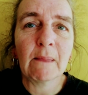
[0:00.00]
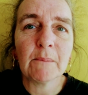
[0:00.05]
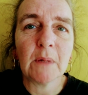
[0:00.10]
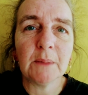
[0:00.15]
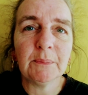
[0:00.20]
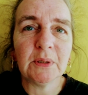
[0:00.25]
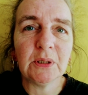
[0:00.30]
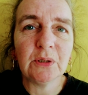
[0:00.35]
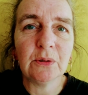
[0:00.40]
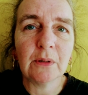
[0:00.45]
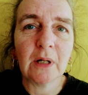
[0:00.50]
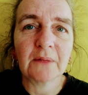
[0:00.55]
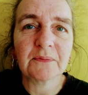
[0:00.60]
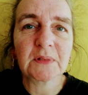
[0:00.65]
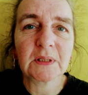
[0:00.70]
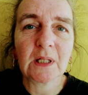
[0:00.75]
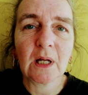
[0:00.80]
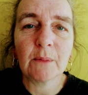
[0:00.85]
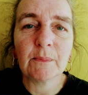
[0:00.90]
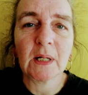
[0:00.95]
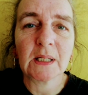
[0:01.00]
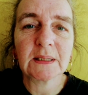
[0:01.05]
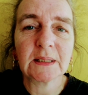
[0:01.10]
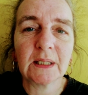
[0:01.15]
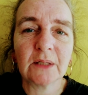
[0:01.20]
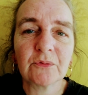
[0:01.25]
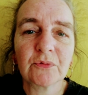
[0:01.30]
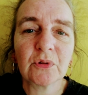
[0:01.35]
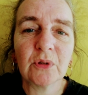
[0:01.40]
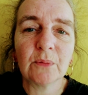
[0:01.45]
Maybe you have to come at
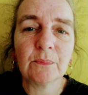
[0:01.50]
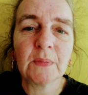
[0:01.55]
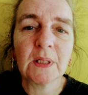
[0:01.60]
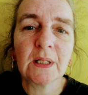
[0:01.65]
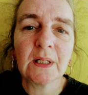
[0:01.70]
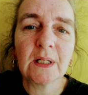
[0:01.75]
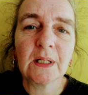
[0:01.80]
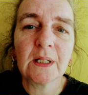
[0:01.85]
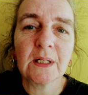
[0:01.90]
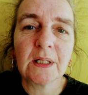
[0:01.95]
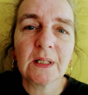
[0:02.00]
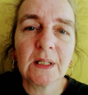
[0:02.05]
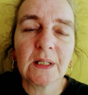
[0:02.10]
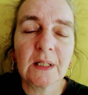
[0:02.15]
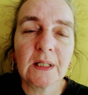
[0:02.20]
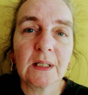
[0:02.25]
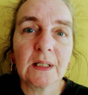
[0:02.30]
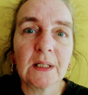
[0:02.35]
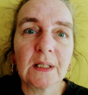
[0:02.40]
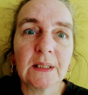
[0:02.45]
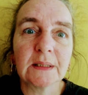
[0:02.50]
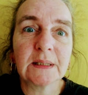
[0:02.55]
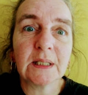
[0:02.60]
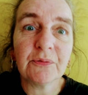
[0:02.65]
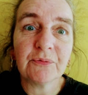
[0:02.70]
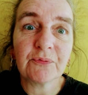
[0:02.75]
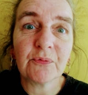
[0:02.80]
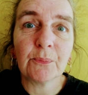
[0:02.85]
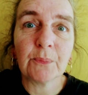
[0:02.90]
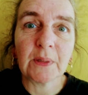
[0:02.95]
it from a
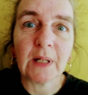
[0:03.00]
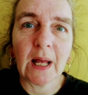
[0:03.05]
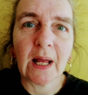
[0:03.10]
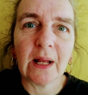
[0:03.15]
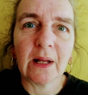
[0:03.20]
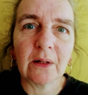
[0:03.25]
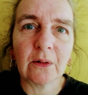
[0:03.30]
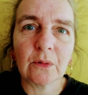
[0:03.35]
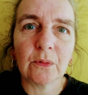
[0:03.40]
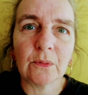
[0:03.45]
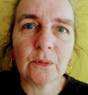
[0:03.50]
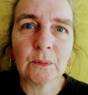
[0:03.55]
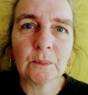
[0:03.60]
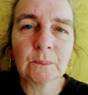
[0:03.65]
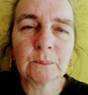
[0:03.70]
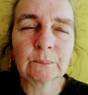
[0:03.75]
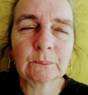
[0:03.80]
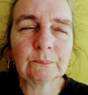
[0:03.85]
different angle.